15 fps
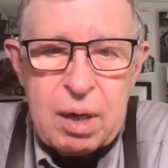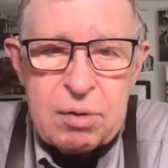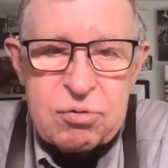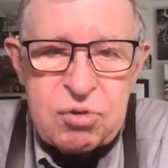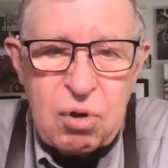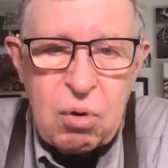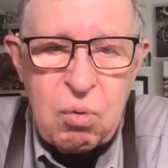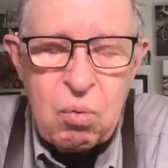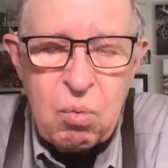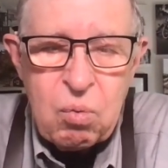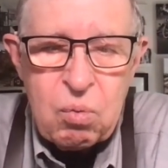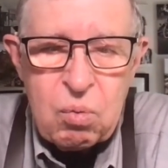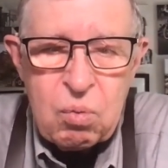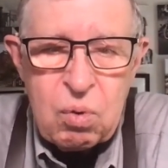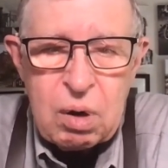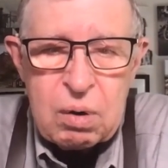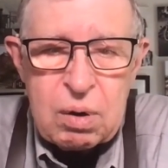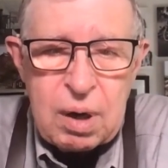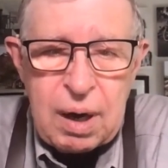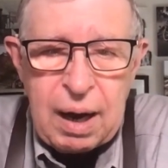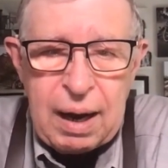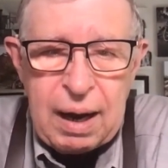So
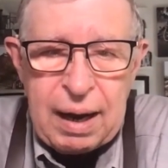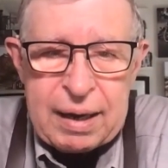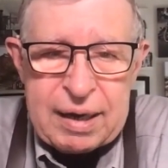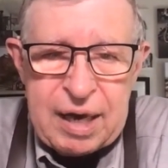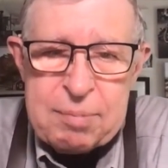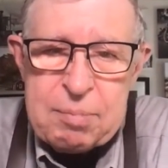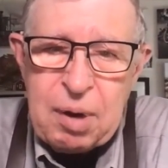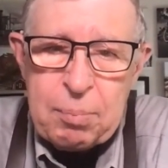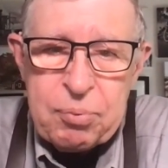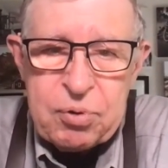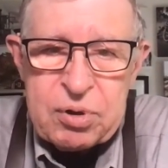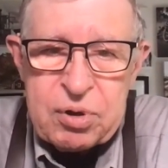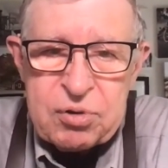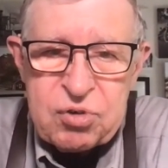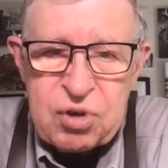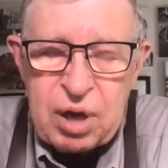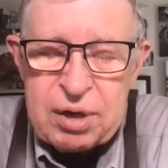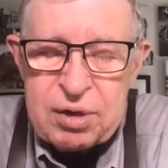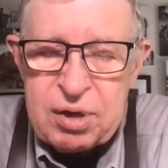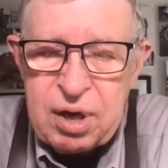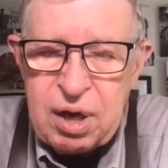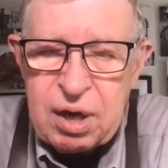I came up with this
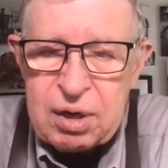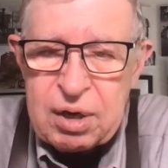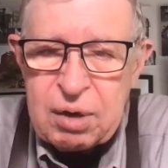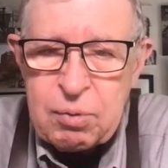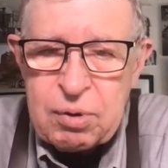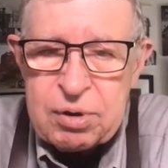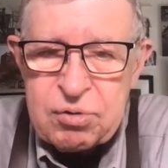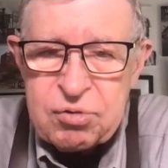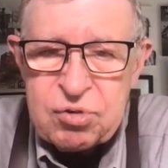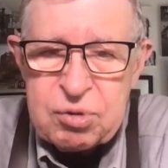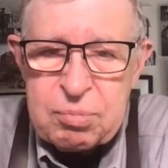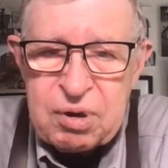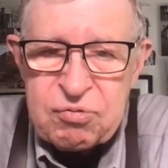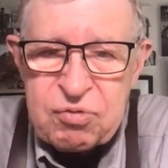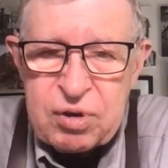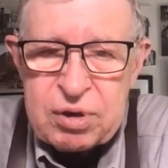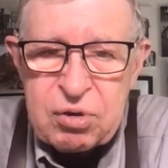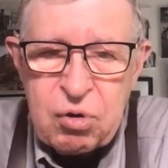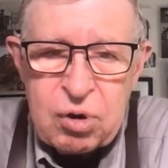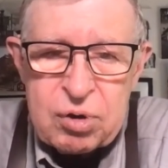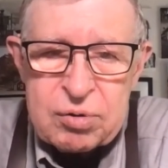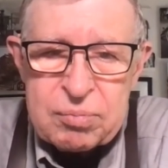idea, and I went to see my friend
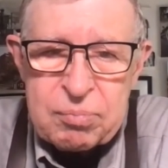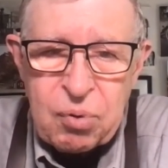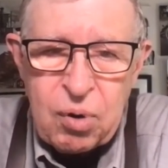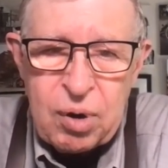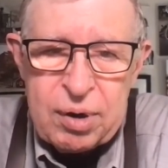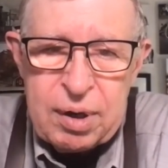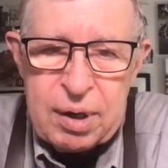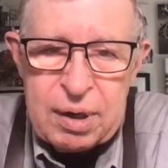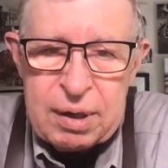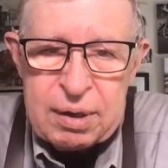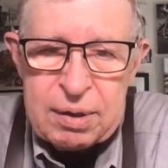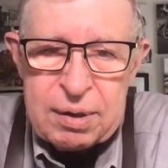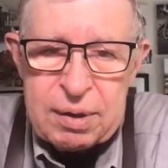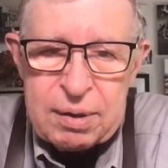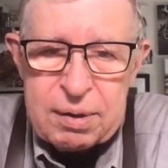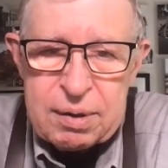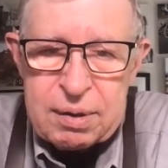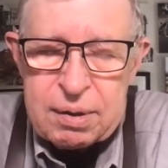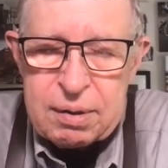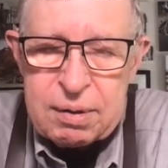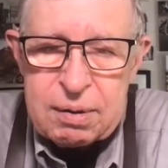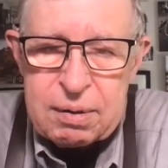Gordon Boyd, and
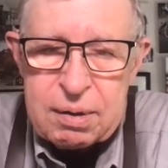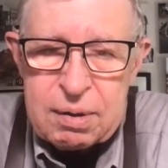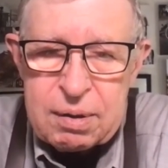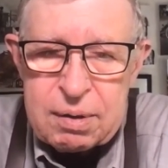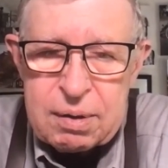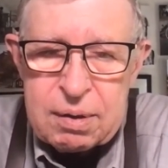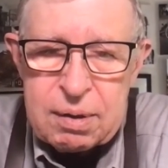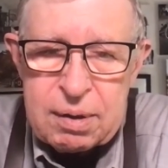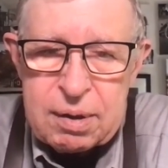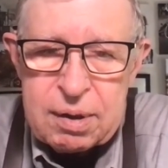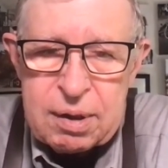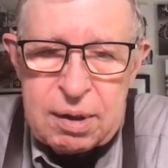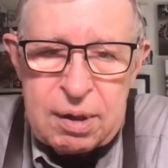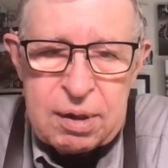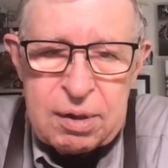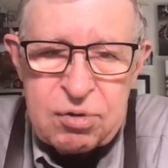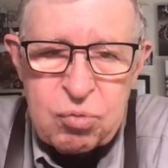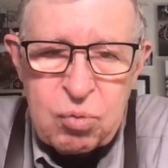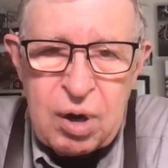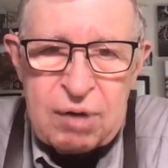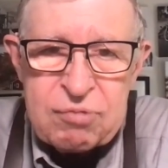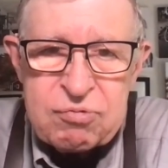he and his
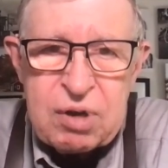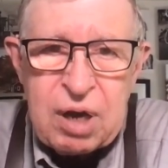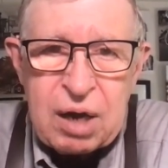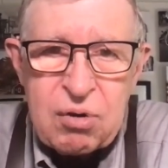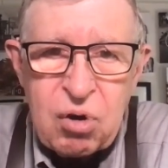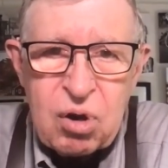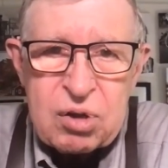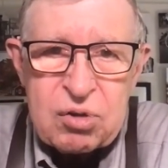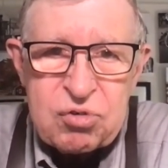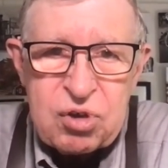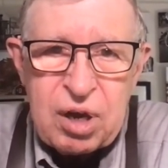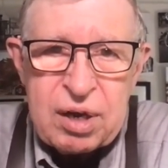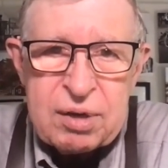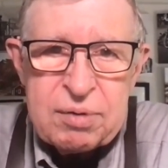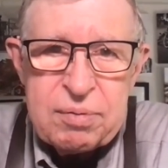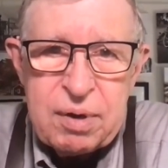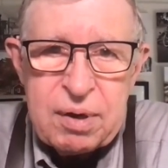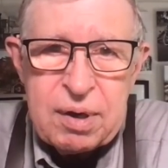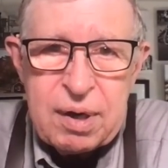wife got all excited